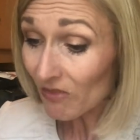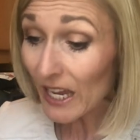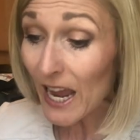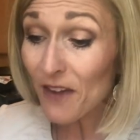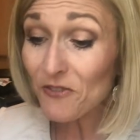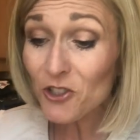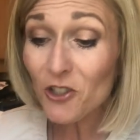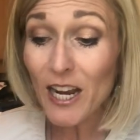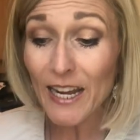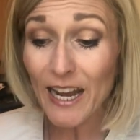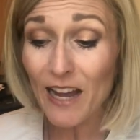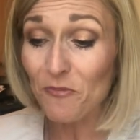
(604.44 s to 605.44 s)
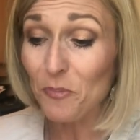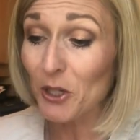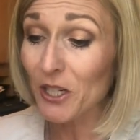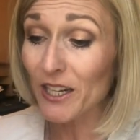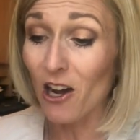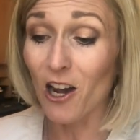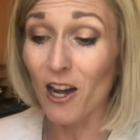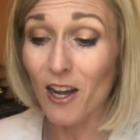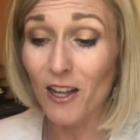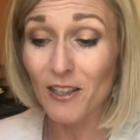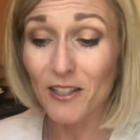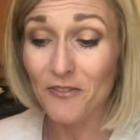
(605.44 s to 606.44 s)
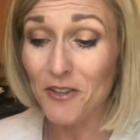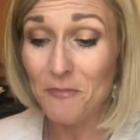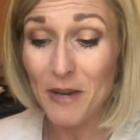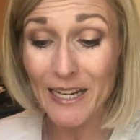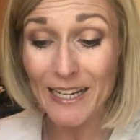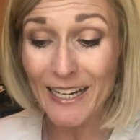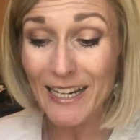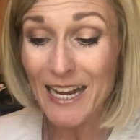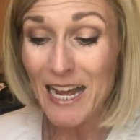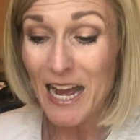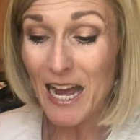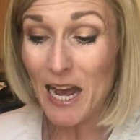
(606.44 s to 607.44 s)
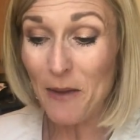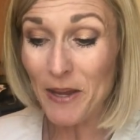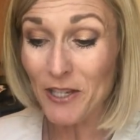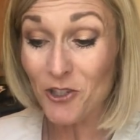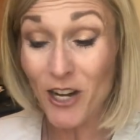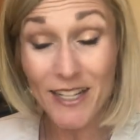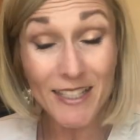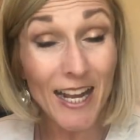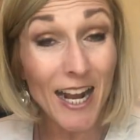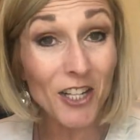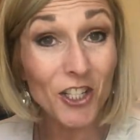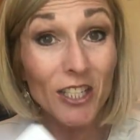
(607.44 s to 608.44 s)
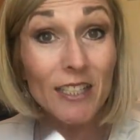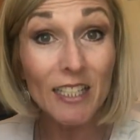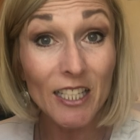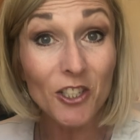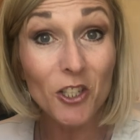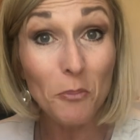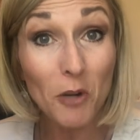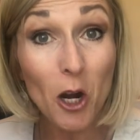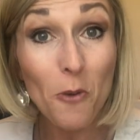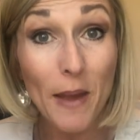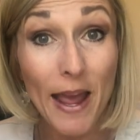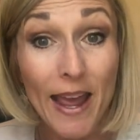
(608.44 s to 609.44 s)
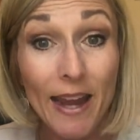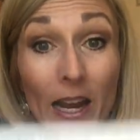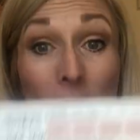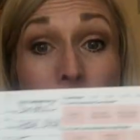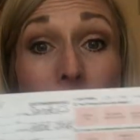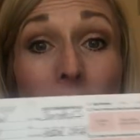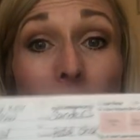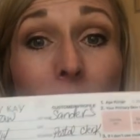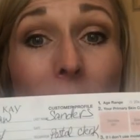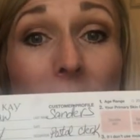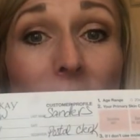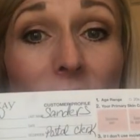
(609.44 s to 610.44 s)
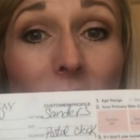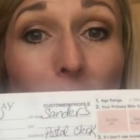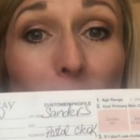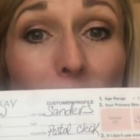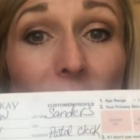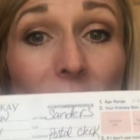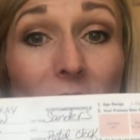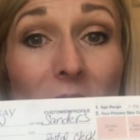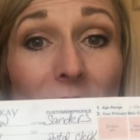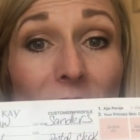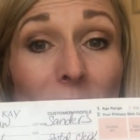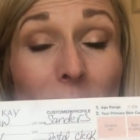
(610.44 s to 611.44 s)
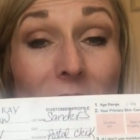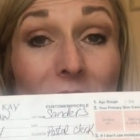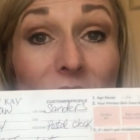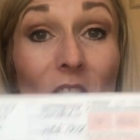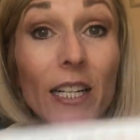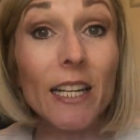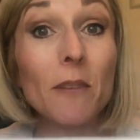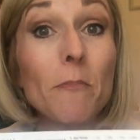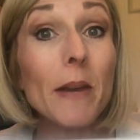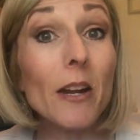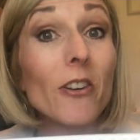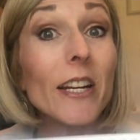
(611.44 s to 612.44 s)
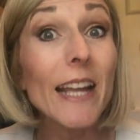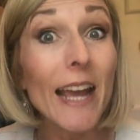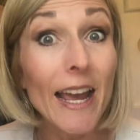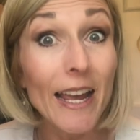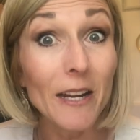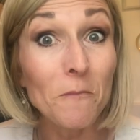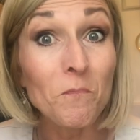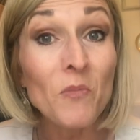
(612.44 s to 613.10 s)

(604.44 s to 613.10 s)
after I have put all of the money and transactions into ProPay, I am now going to put her information in Mary Kay.